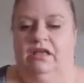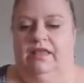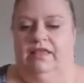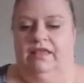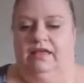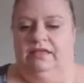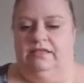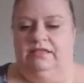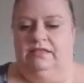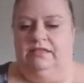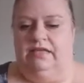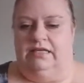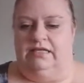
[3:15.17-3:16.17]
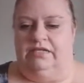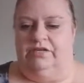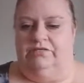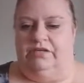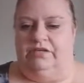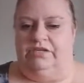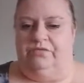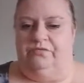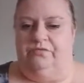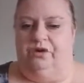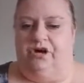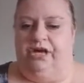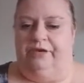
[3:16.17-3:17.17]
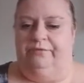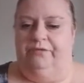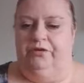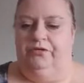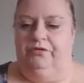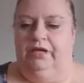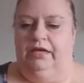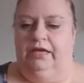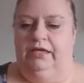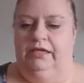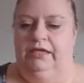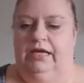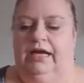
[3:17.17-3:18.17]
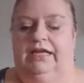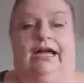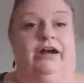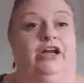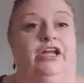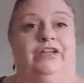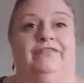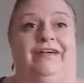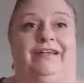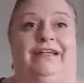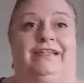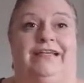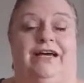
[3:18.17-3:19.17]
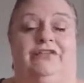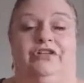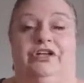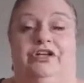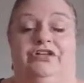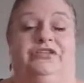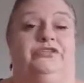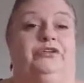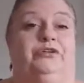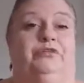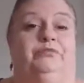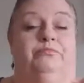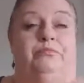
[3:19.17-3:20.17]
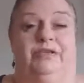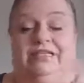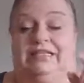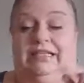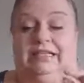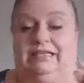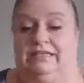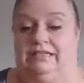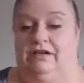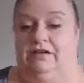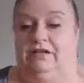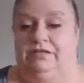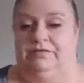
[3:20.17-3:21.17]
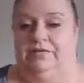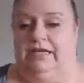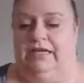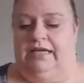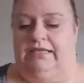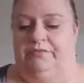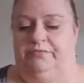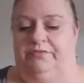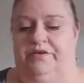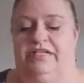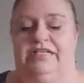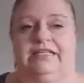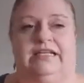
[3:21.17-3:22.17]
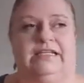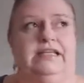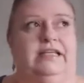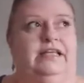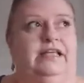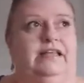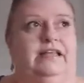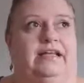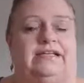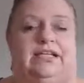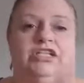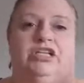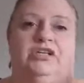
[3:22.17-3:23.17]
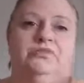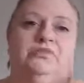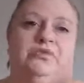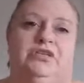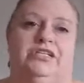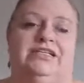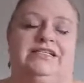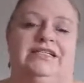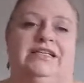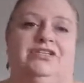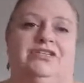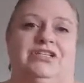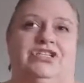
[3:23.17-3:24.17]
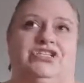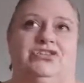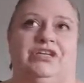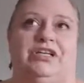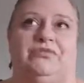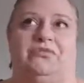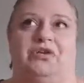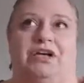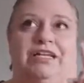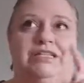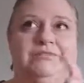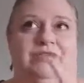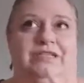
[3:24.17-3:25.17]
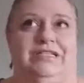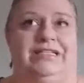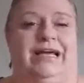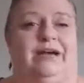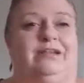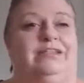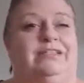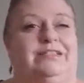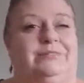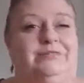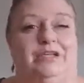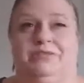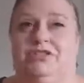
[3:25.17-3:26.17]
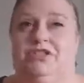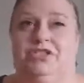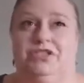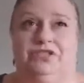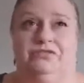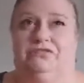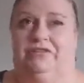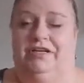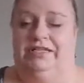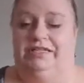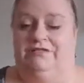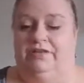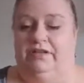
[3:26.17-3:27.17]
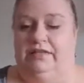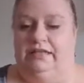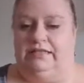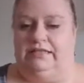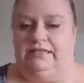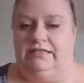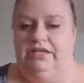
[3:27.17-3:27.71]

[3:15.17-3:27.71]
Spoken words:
that's the reason why. Okay, now I only found that out through printing these cards. When I had them printed, that actually what is seen on the screen and what gets printed out are sometimes two very different things.